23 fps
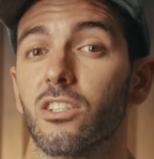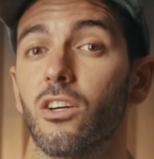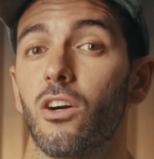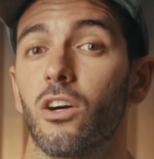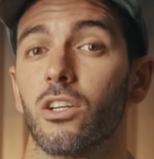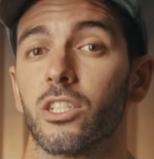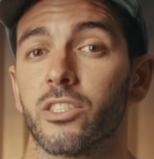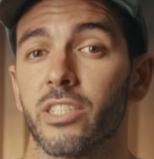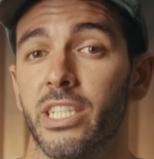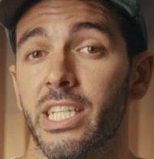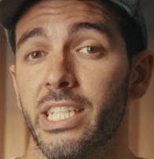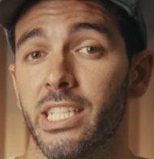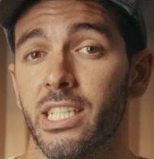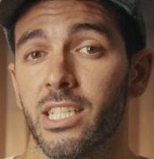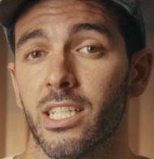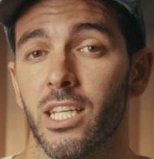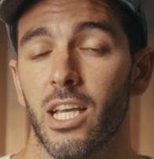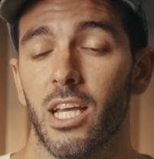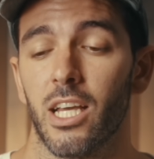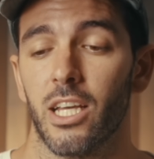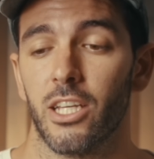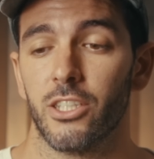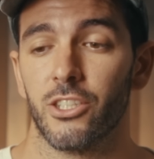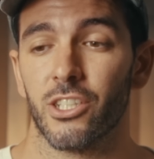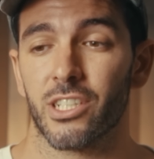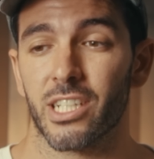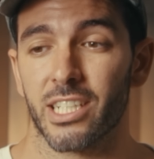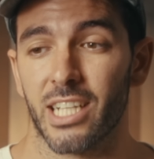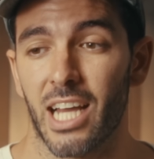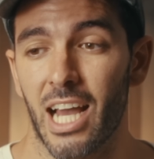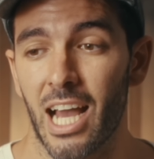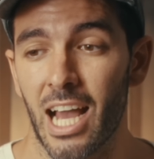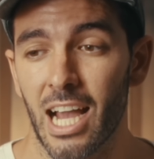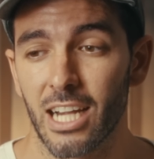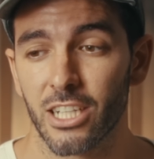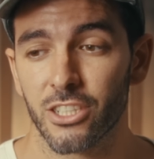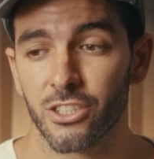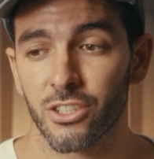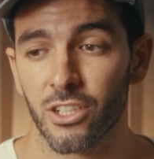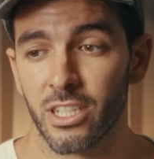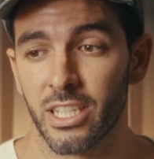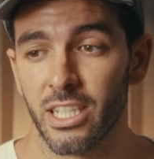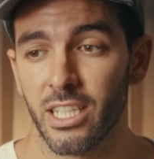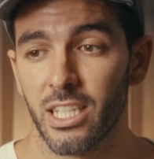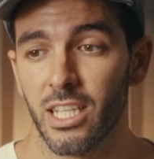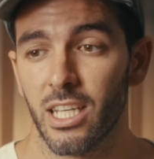color grading, you can
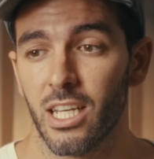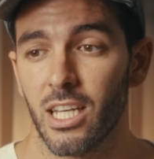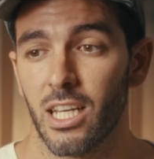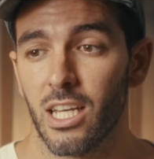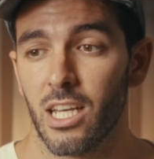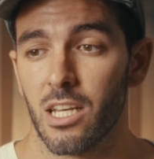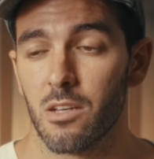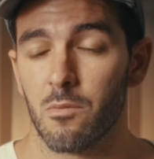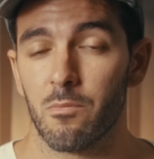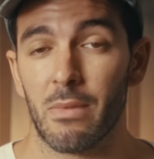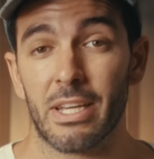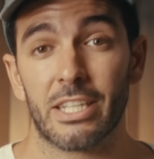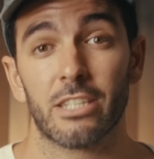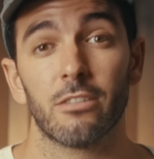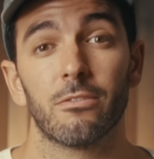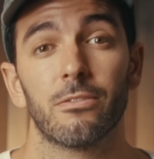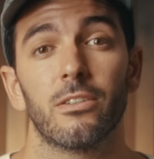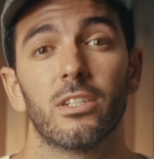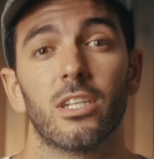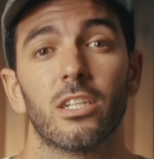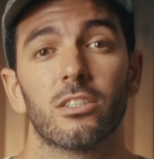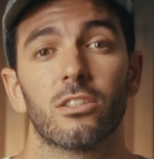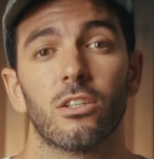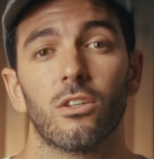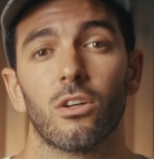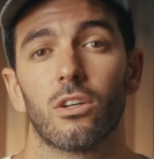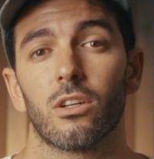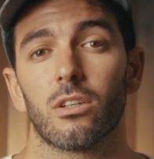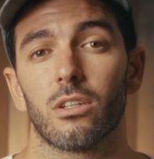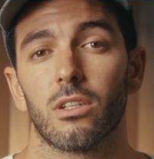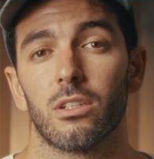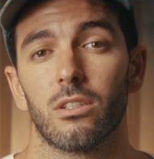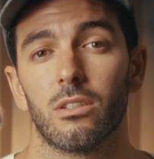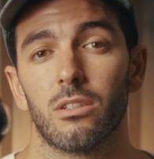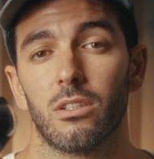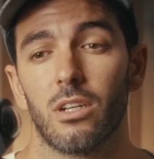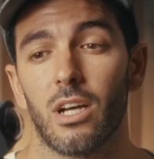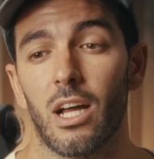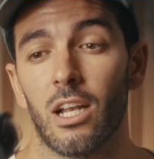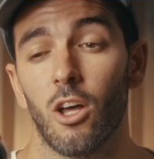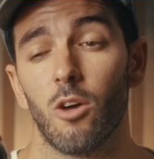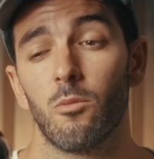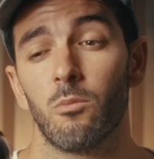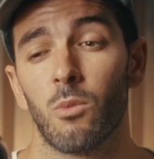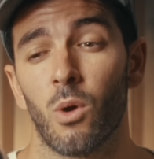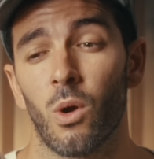actually make your footage look a
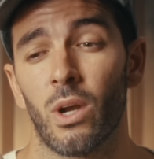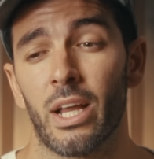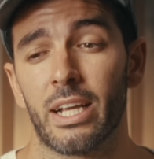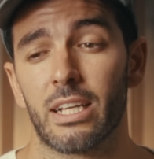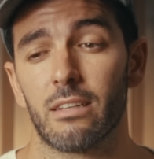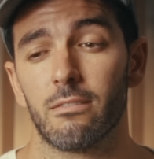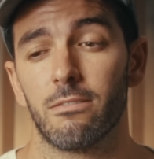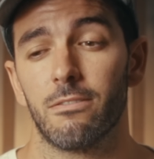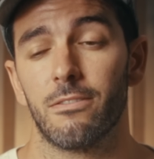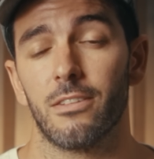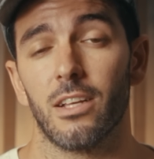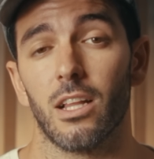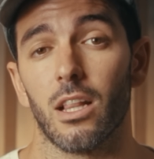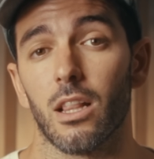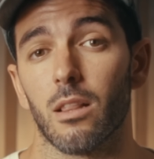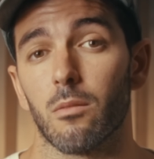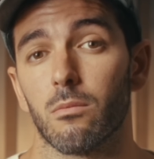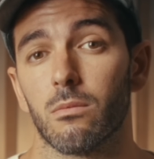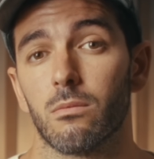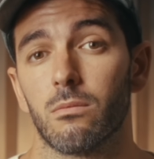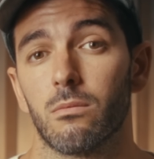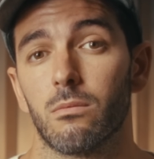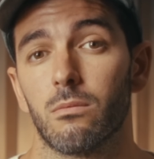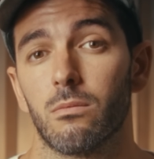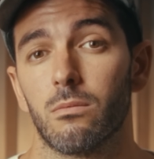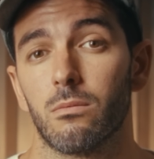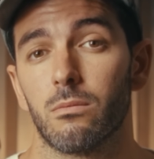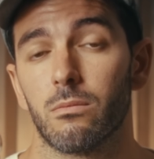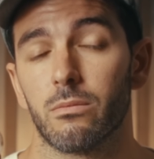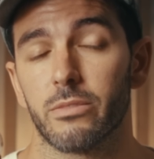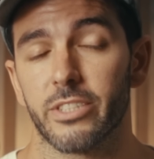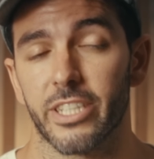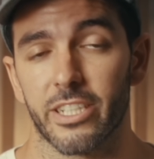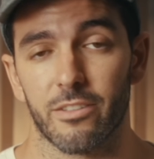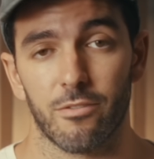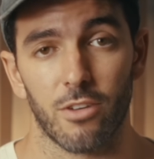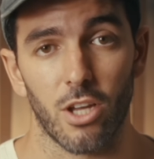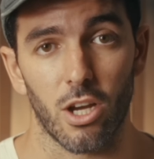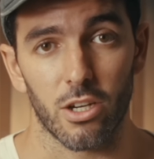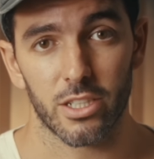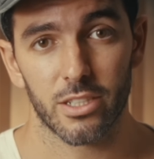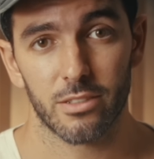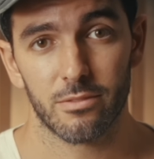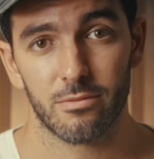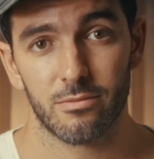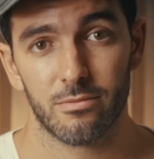lot more like a film than a
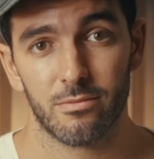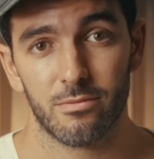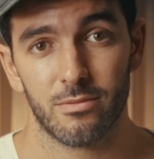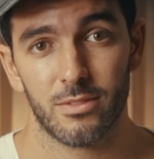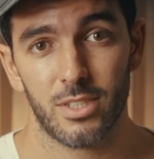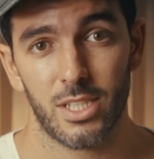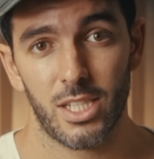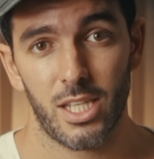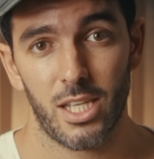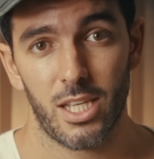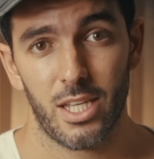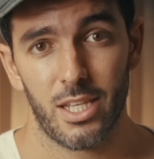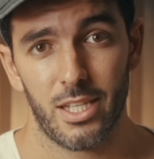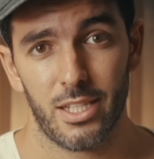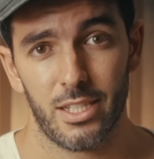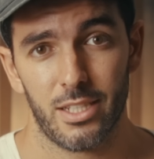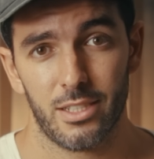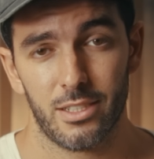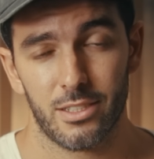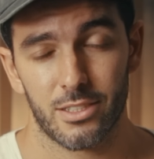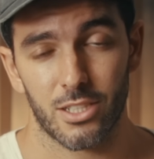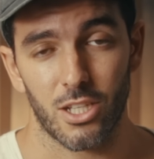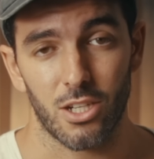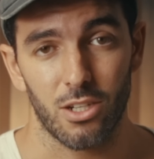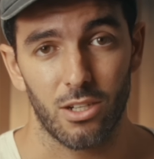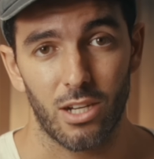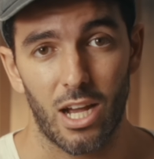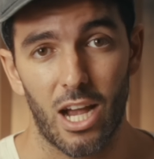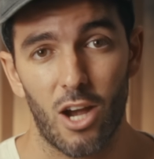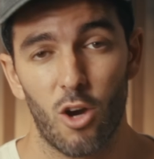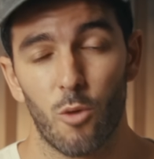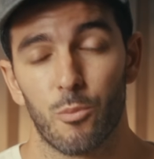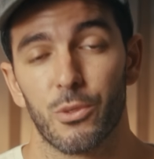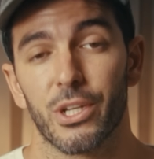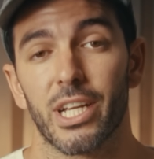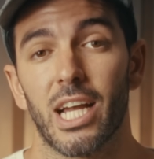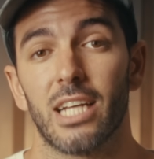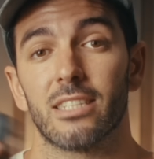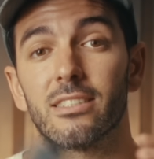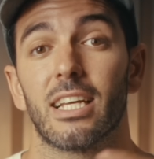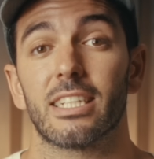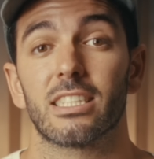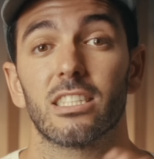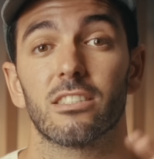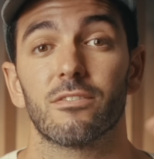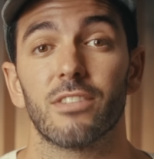vlog. So I hope you guys
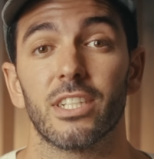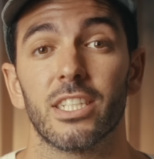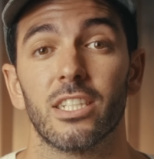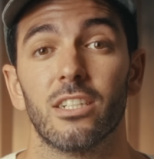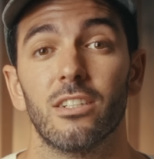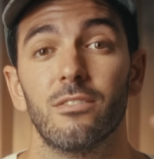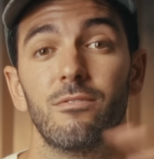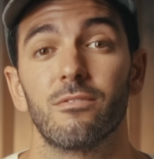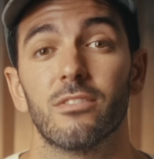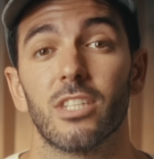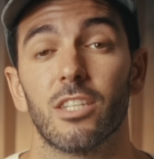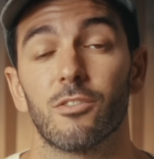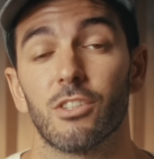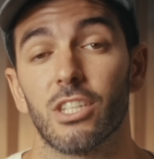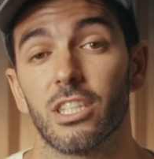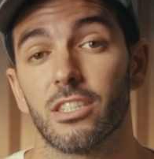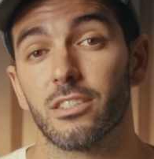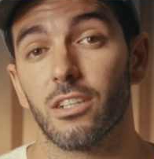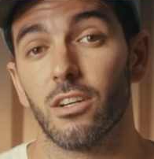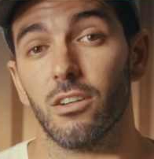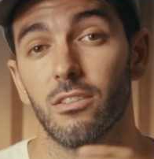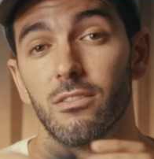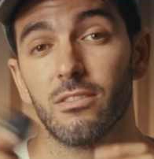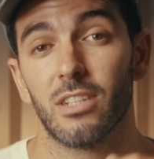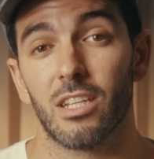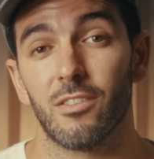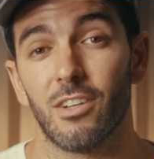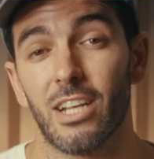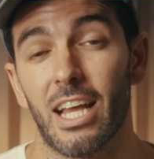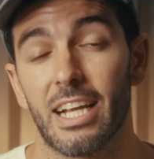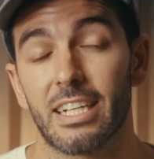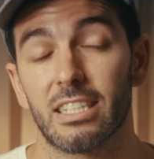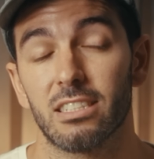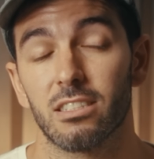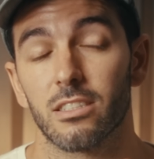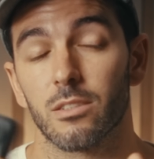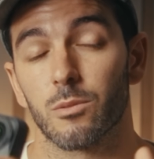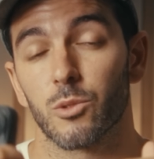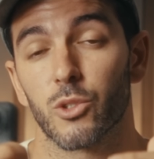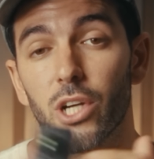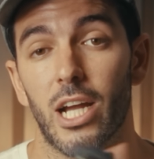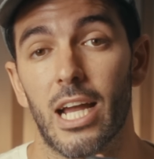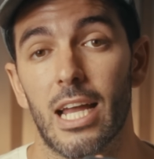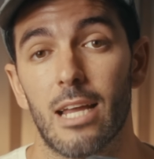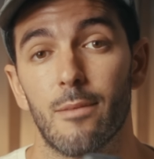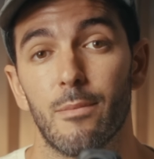liked this video. If you did so, leave a like and
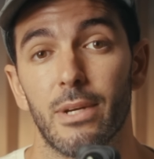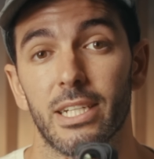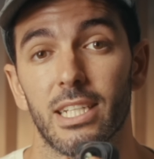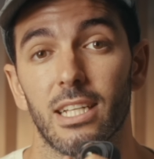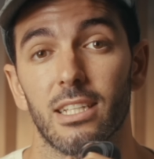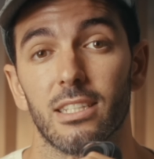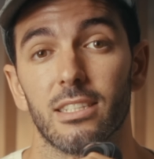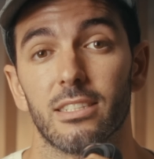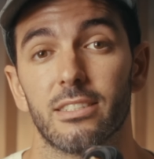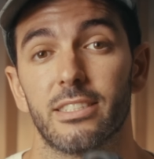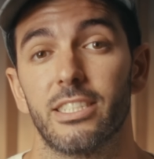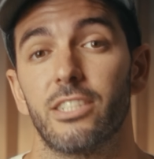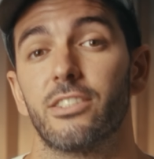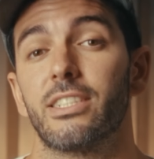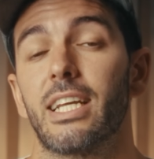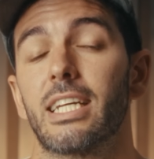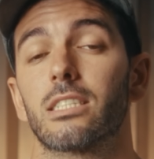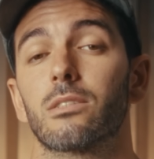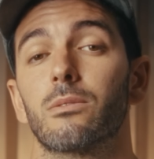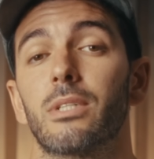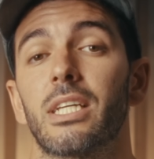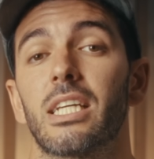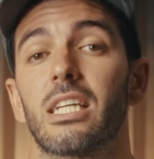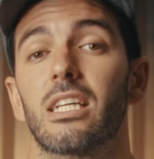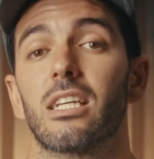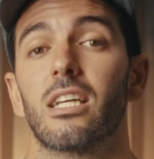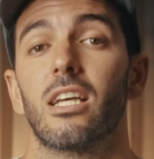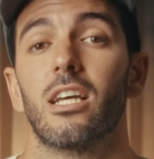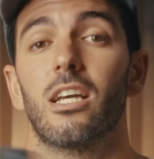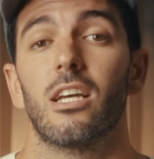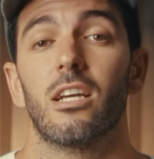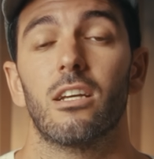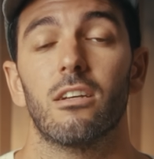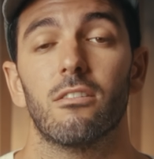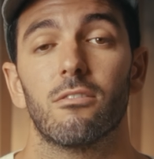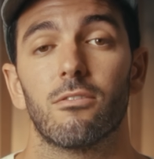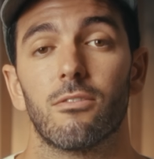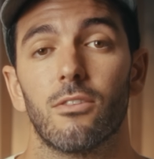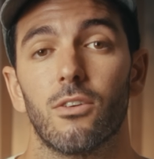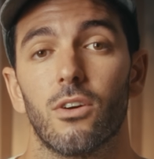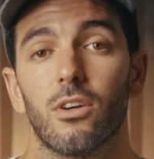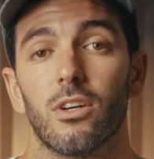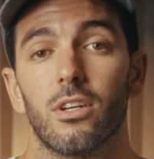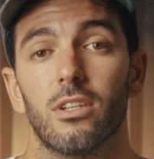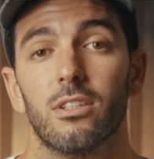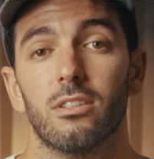subscribe, and I'll see you next week
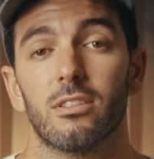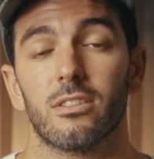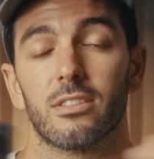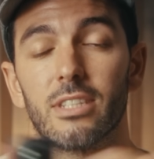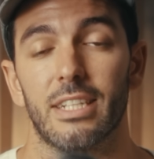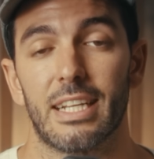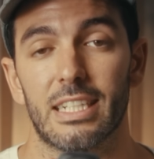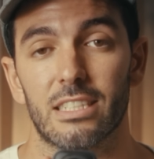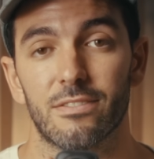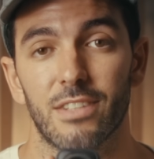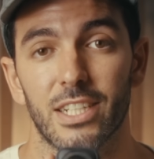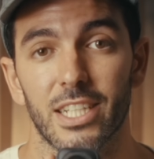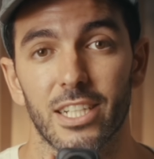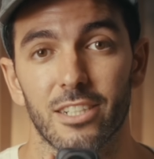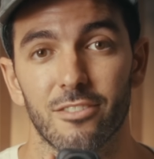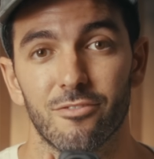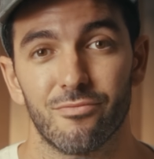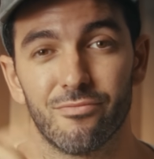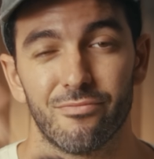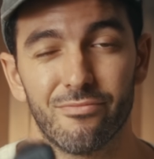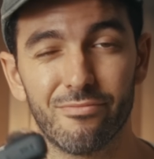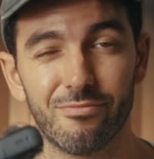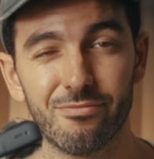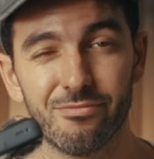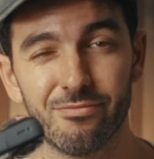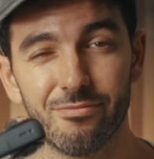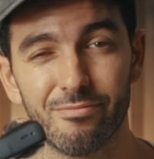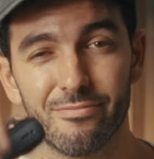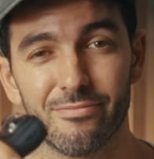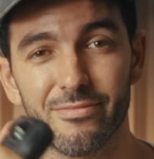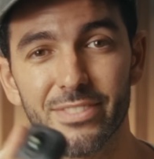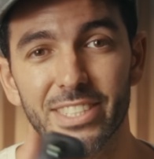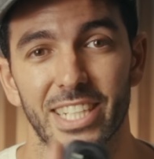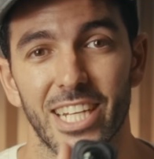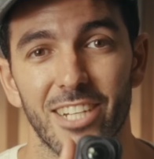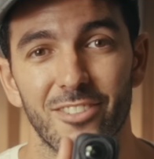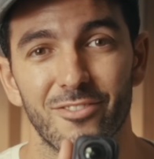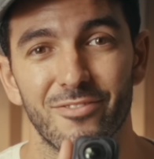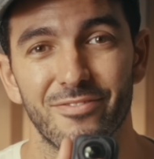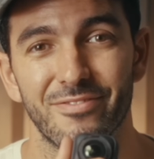for the next video. See ya.